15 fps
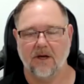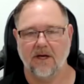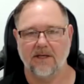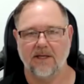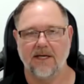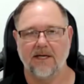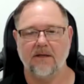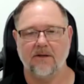I
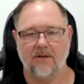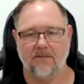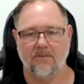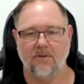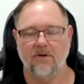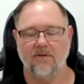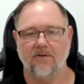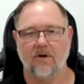needed to
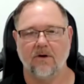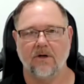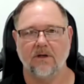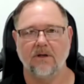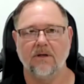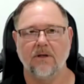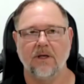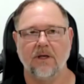move
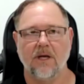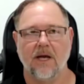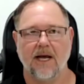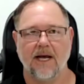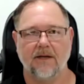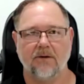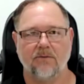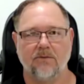on,
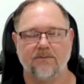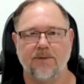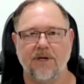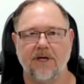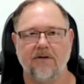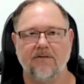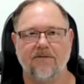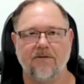and it was
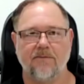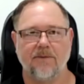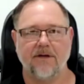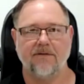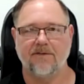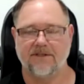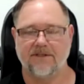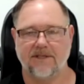better for
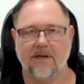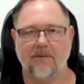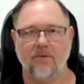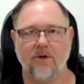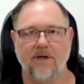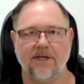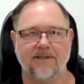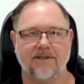me for some
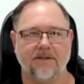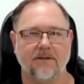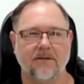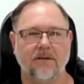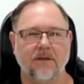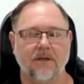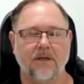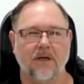
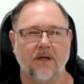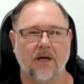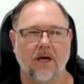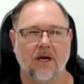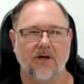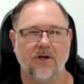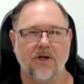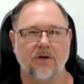reason.
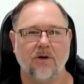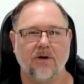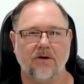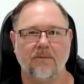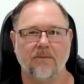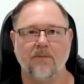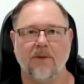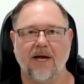I knew I
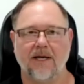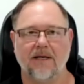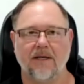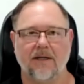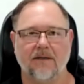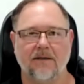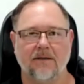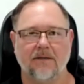could make
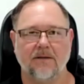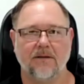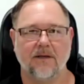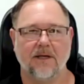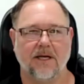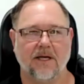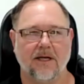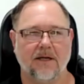it
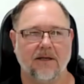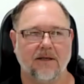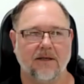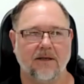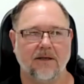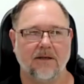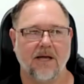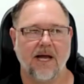uh,
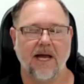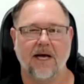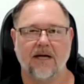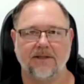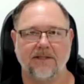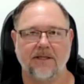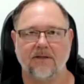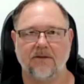
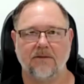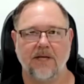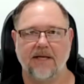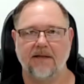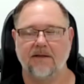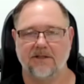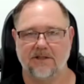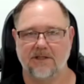out in
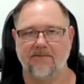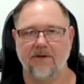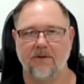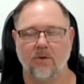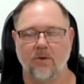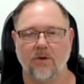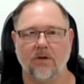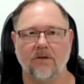the civvy
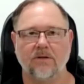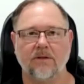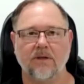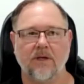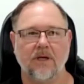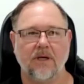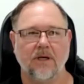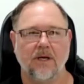world
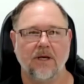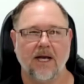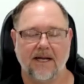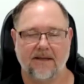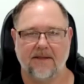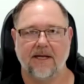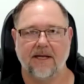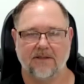
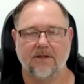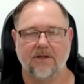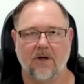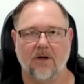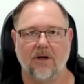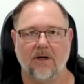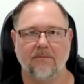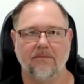at that
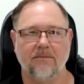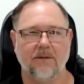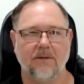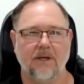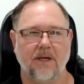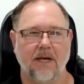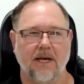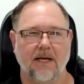time,
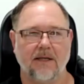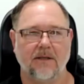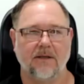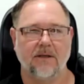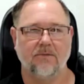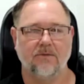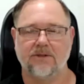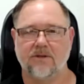
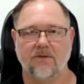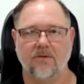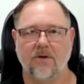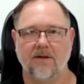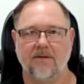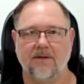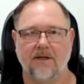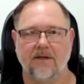and it was the
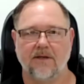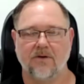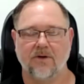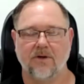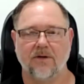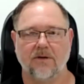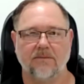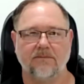right thing to
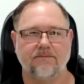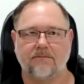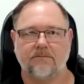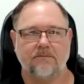do.